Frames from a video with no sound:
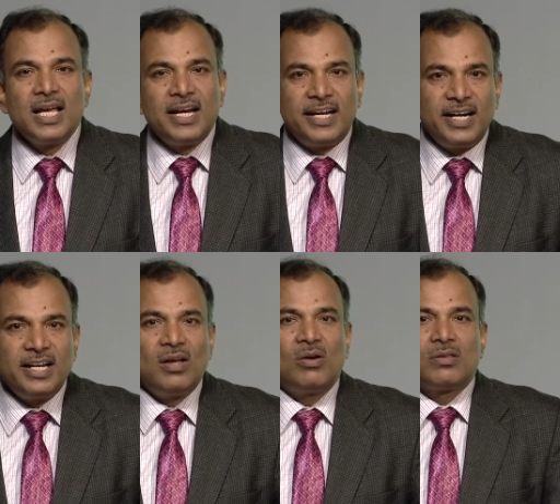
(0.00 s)
in
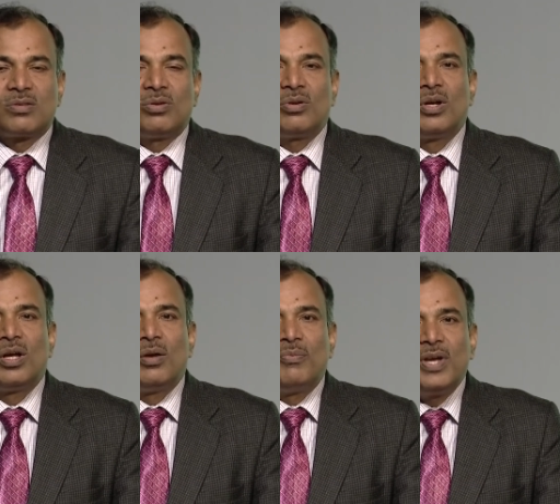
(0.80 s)
india also
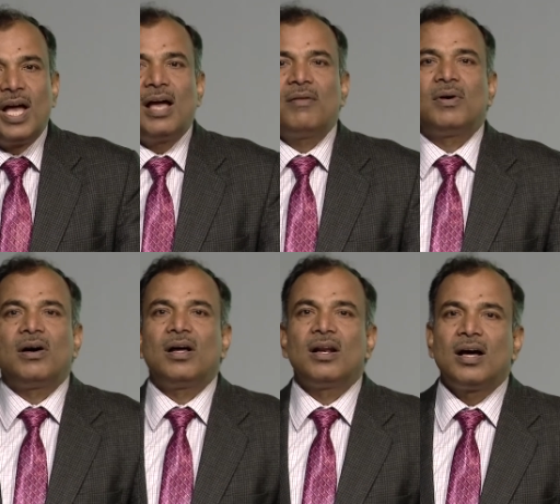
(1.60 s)
we have
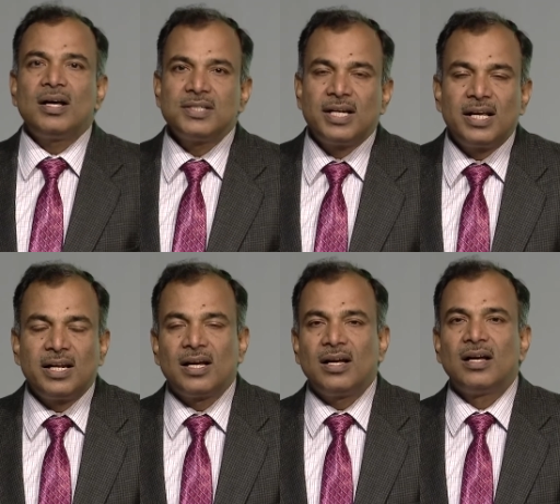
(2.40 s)
a large
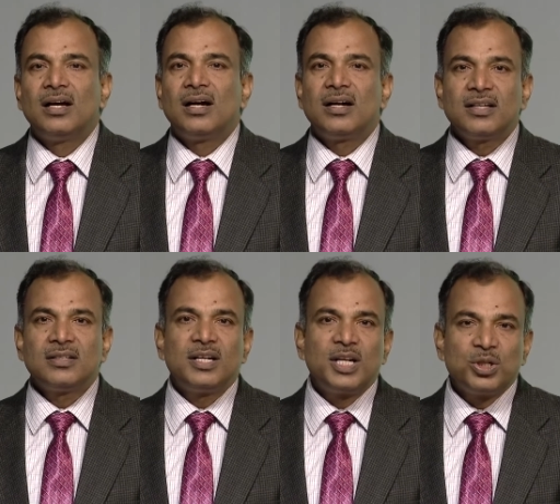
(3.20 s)
area under
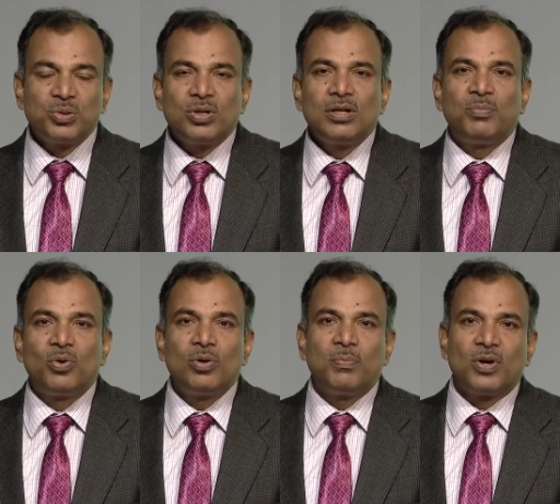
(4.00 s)
the natural
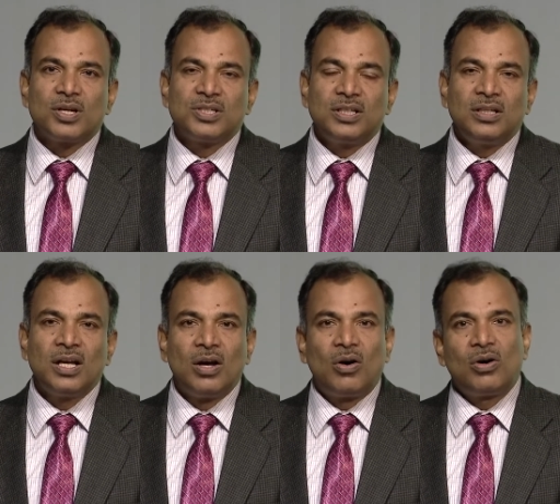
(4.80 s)
food production
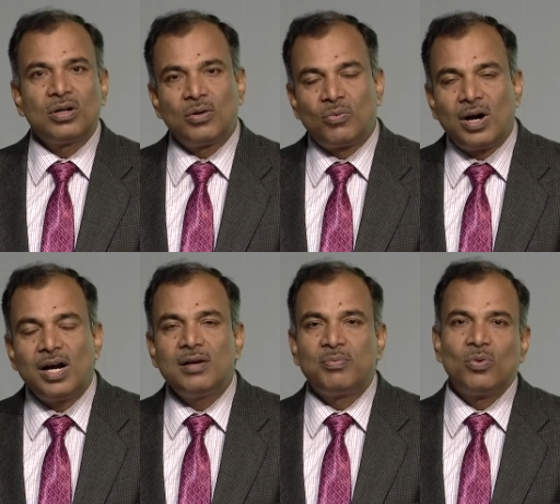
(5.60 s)
or the
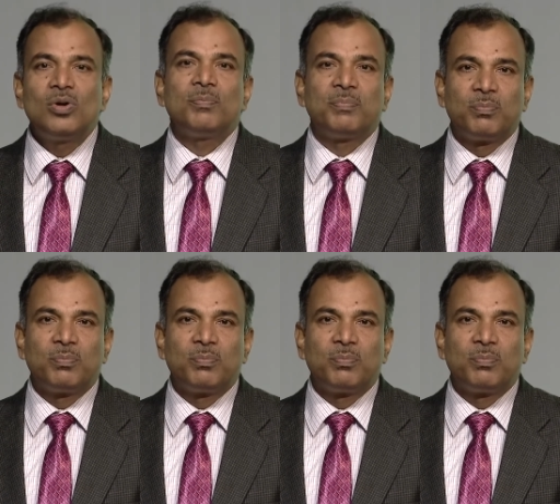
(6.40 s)
wild food